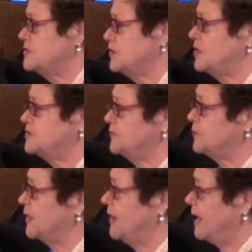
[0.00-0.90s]
in charge of the
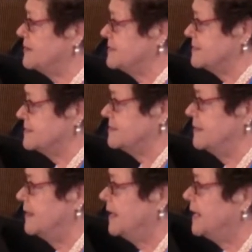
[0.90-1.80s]
warehouses.
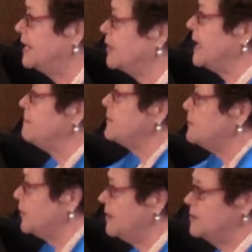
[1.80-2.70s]
Here came the
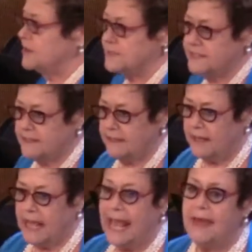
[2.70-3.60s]
brothers,
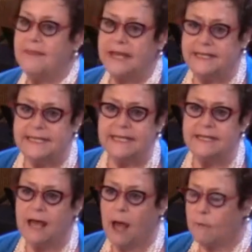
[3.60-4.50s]
and they did
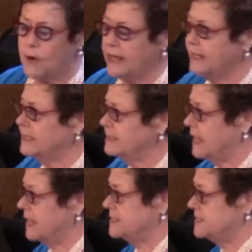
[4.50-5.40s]
not
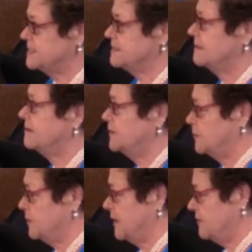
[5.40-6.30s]
recognize their
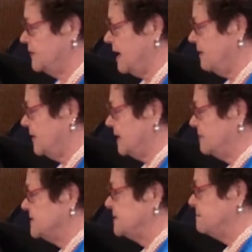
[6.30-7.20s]
brother now that he
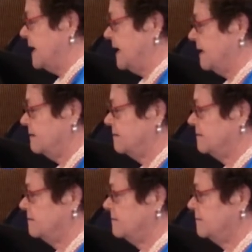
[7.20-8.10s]
was a man.
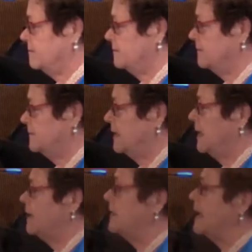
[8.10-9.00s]
And